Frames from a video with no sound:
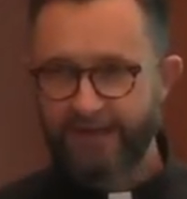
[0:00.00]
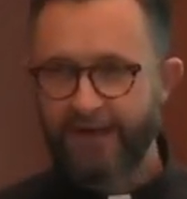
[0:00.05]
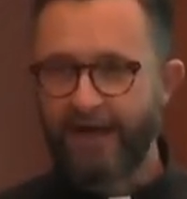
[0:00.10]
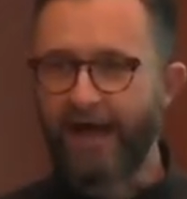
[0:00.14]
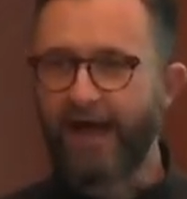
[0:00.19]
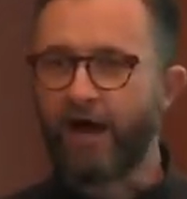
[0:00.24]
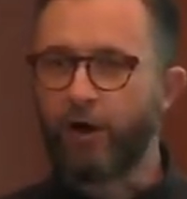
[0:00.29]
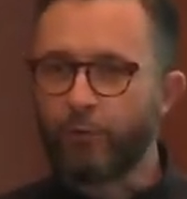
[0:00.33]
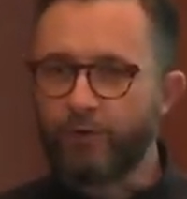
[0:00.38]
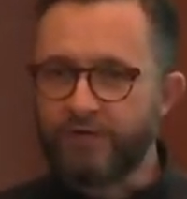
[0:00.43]

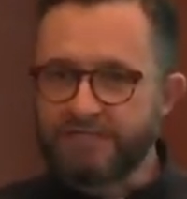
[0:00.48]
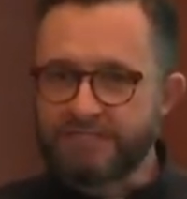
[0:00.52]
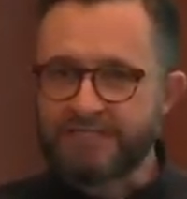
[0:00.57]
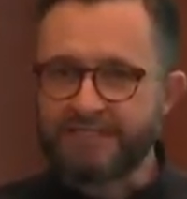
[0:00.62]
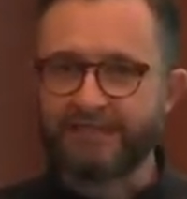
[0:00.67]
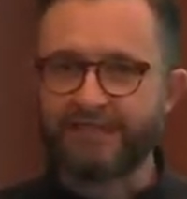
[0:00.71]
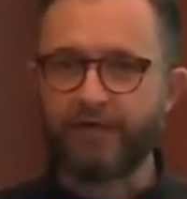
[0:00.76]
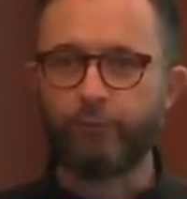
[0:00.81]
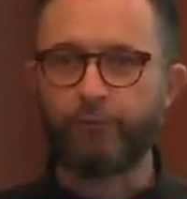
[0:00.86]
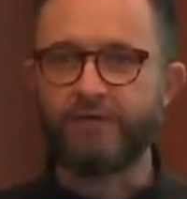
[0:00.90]
How is
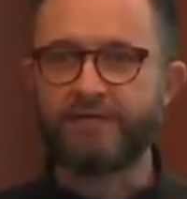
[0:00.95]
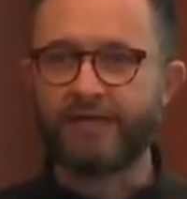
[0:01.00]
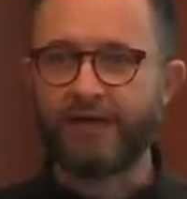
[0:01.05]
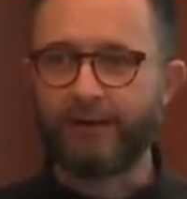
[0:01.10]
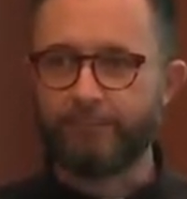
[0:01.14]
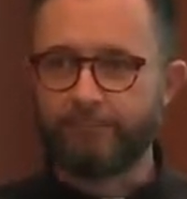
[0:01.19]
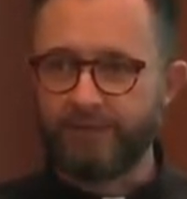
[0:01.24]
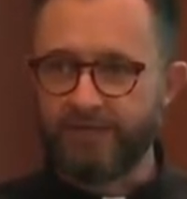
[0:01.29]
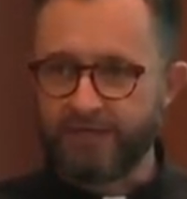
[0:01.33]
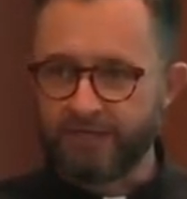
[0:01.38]
it that we
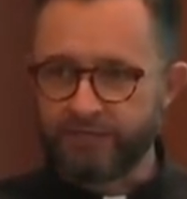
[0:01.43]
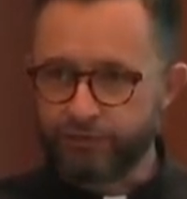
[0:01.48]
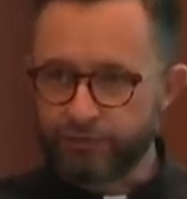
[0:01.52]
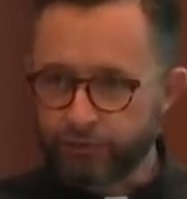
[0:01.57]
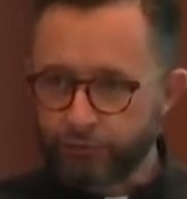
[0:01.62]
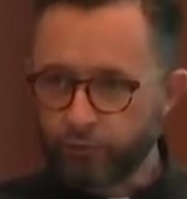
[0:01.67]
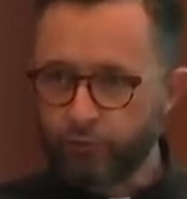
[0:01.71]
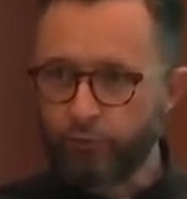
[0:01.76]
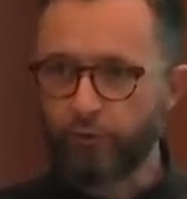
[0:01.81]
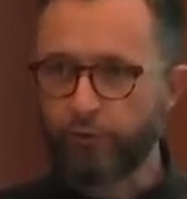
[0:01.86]
can be
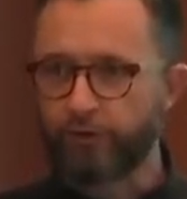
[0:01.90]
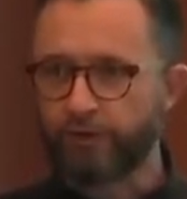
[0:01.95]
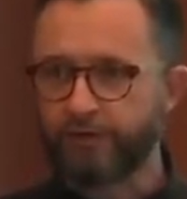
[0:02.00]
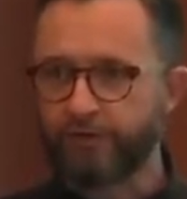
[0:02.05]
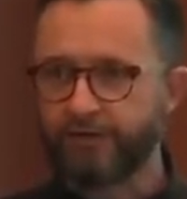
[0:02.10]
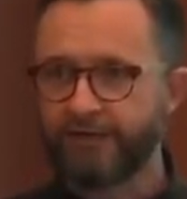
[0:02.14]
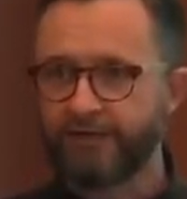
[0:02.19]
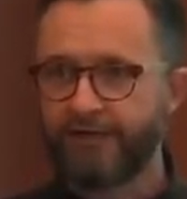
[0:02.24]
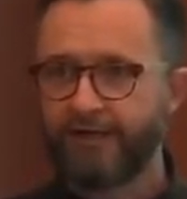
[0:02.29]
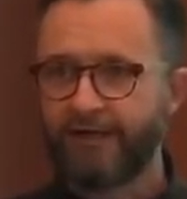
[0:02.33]

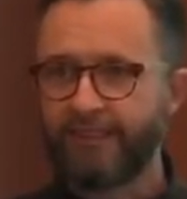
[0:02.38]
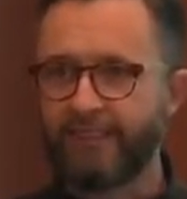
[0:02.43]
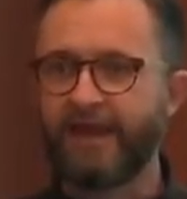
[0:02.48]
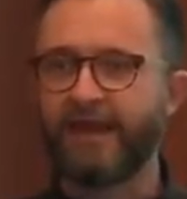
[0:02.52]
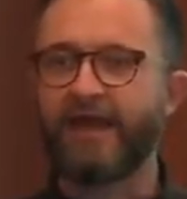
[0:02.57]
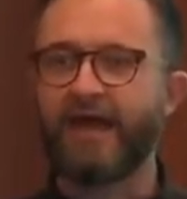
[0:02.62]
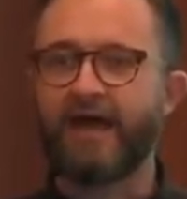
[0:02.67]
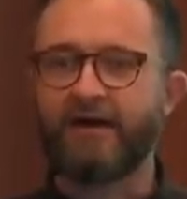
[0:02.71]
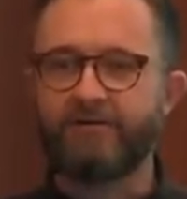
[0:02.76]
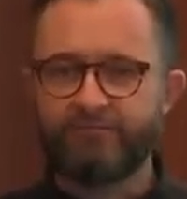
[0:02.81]
sure
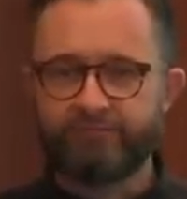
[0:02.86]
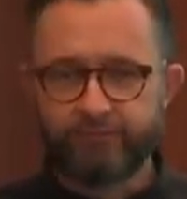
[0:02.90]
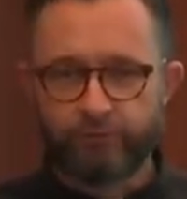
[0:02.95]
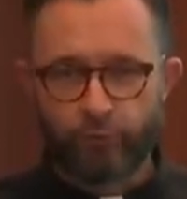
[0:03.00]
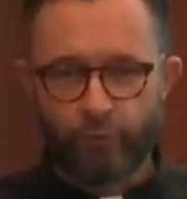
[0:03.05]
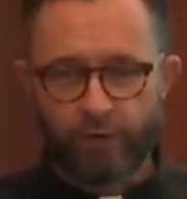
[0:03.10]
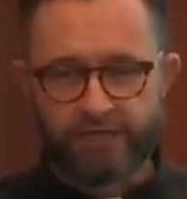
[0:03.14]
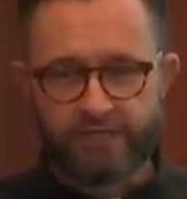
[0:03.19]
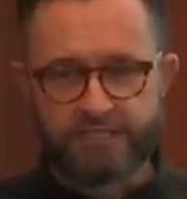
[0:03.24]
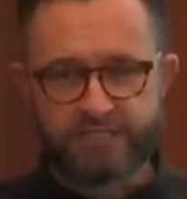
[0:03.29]
that
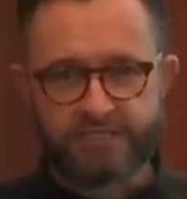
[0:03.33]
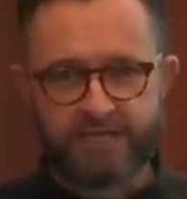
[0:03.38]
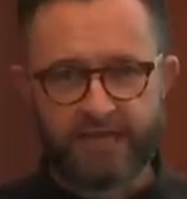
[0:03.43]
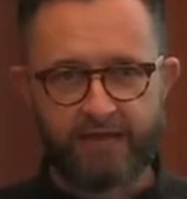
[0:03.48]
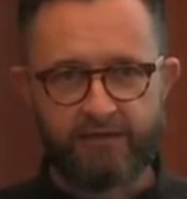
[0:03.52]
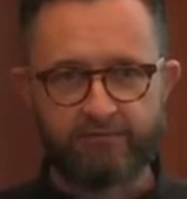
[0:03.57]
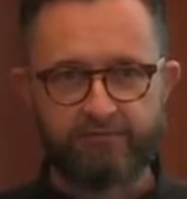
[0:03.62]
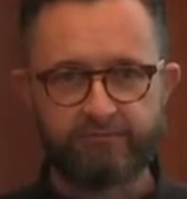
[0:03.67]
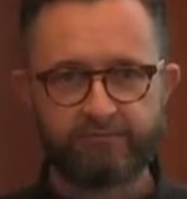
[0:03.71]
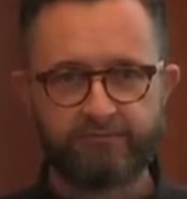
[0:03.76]
everyone is
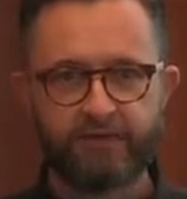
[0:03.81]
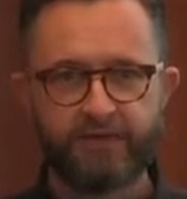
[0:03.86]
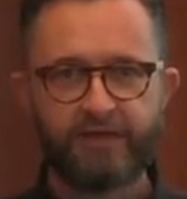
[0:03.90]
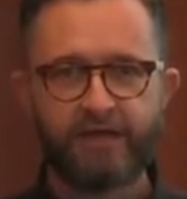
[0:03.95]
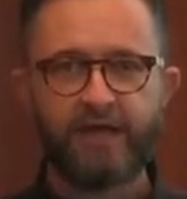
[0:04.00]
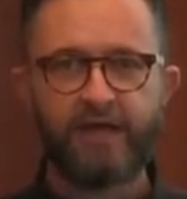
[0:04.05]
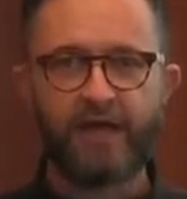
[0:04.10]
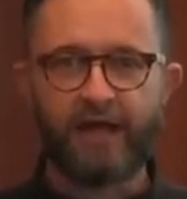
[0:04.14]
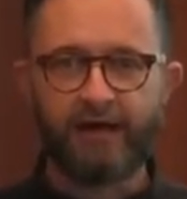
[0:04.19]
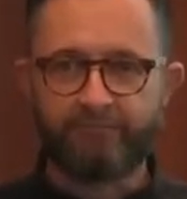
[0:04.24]
safe,
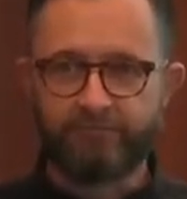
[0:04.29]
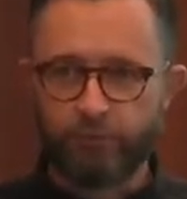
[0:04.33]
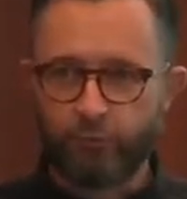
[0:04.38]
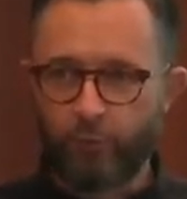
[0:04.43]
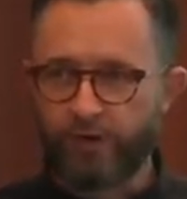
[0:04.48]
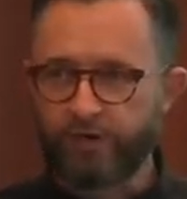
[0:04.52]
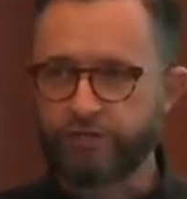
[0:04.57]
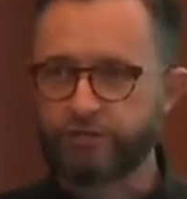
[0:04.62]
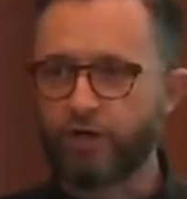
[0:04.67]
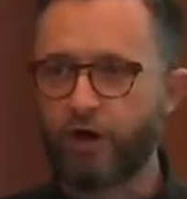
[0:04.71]

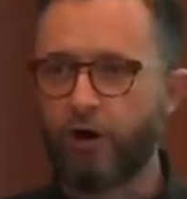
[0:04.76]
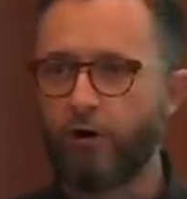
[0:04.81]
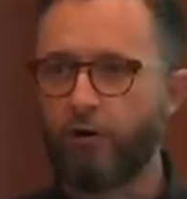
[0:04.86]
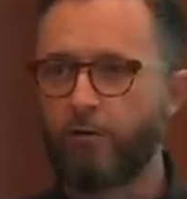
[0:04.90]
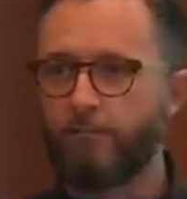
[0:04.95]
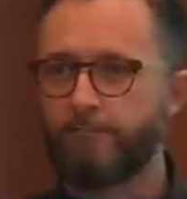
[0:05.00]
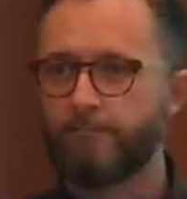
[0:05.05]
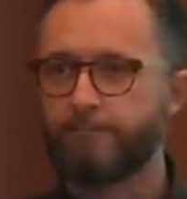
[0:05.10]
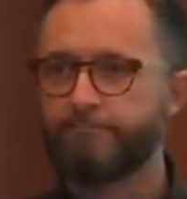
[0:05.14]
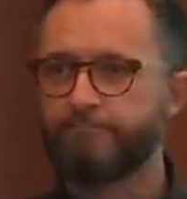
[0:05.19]
everyone is
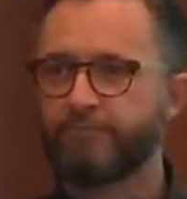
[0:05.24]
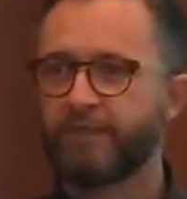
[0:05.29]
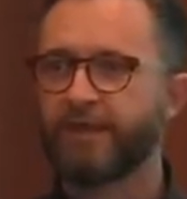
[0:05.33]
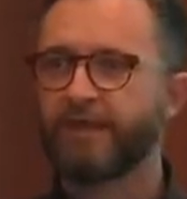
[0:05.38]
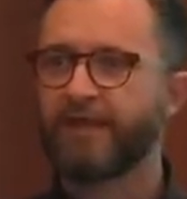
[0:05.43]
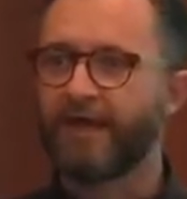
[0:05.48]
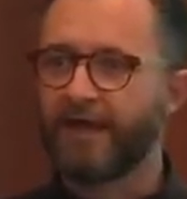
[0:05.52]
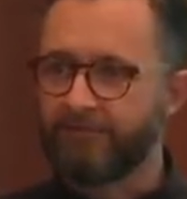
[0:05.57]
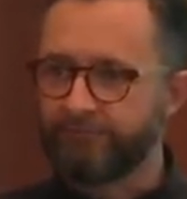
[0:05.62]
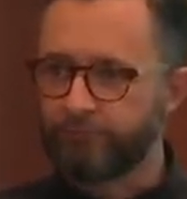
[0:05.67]
home,
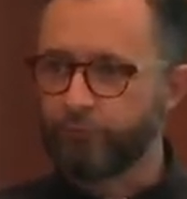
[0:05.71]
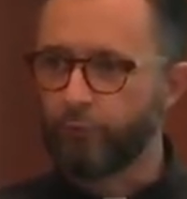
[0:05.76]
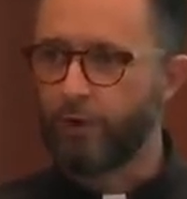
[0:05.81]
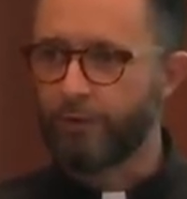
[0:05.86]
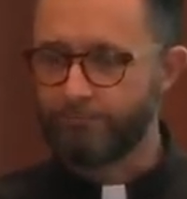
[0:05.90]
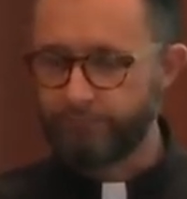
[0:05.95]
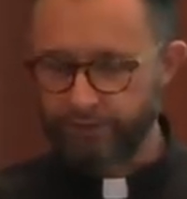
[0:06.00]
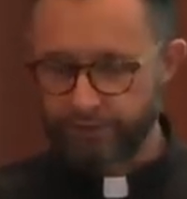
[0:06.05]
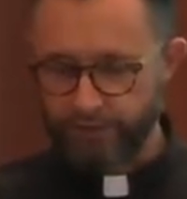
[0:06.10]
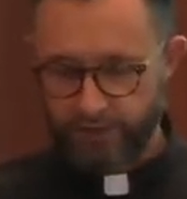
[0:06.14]

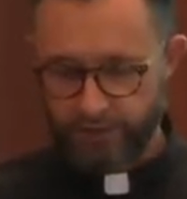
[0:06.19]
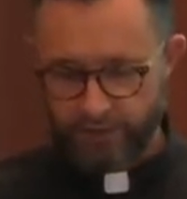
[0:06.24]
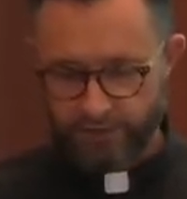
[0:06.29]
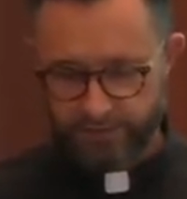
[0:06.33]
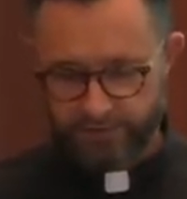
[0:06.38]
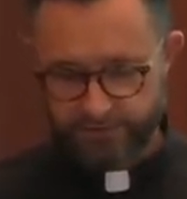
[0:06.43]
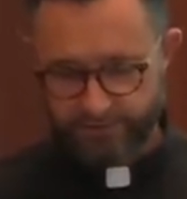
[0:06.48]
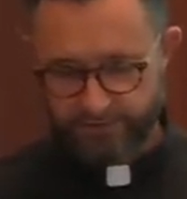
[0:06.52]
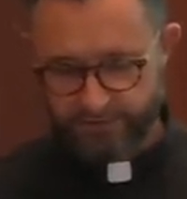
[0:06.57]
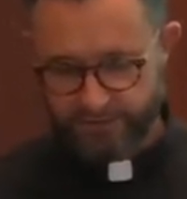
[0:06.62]
everyone
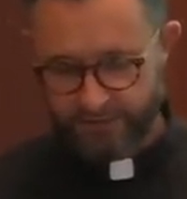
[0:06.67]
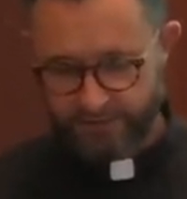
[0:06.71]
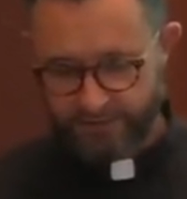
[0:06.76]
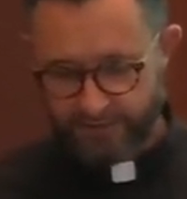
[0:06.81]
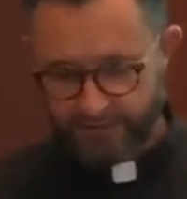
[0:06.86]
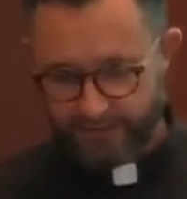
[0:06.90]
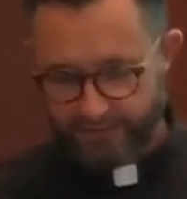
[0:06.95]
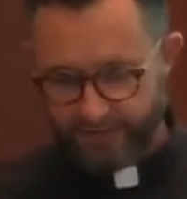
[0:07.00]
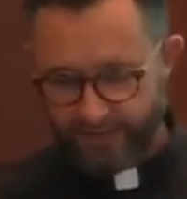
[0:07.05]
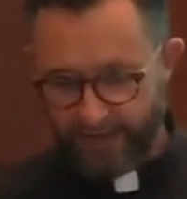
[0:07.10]
belongs?
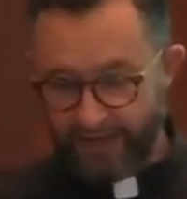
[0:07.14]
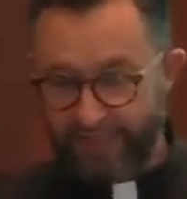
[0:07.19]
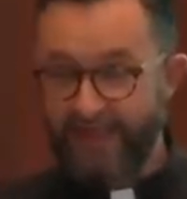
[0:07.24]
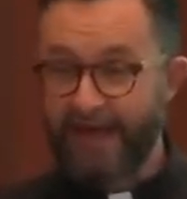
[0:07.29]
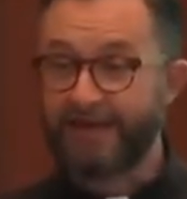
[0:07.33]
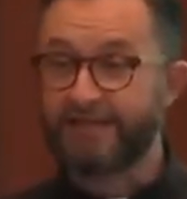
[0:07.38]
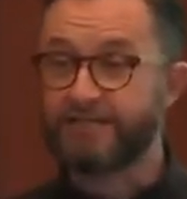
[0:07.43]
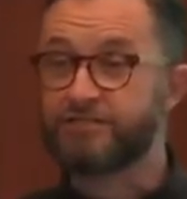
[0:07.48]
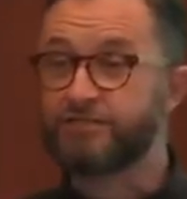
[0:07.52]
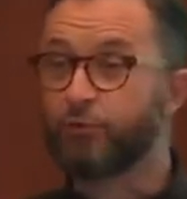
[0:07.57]
and
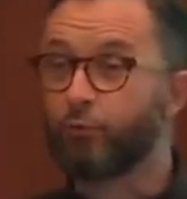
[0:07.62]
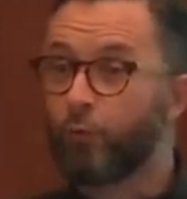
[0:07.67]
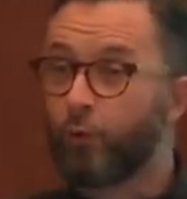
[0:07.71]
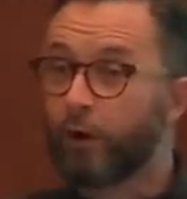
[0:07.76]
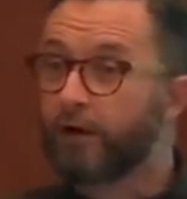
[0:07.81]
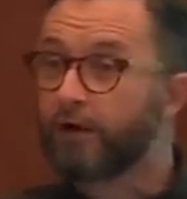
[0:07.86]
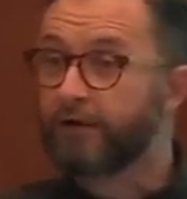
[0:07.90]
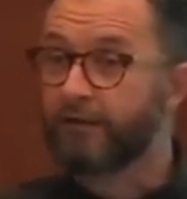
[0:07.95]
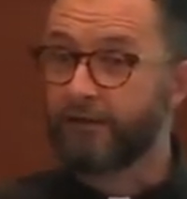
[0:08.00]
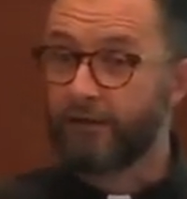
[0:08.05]
that is the
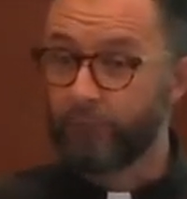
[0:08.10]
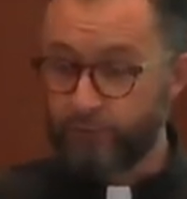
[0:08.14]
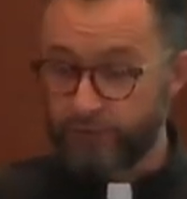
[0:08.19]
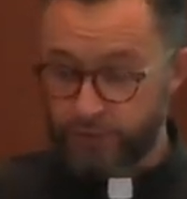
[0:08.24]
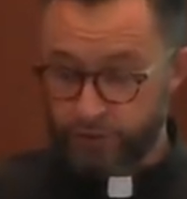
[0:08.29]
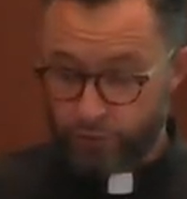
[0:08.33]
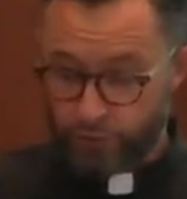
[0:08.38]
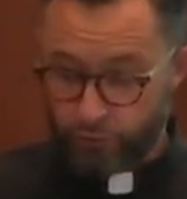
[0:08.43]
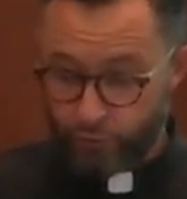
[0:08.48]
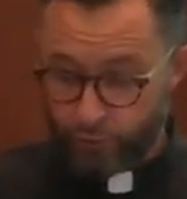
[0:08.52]
work that we
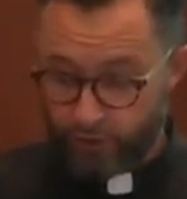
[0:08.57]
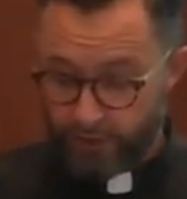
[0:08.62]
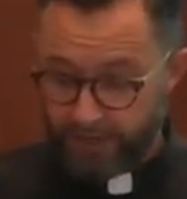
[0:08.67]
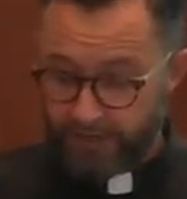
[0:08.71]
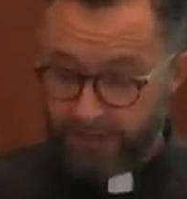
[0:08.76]
do.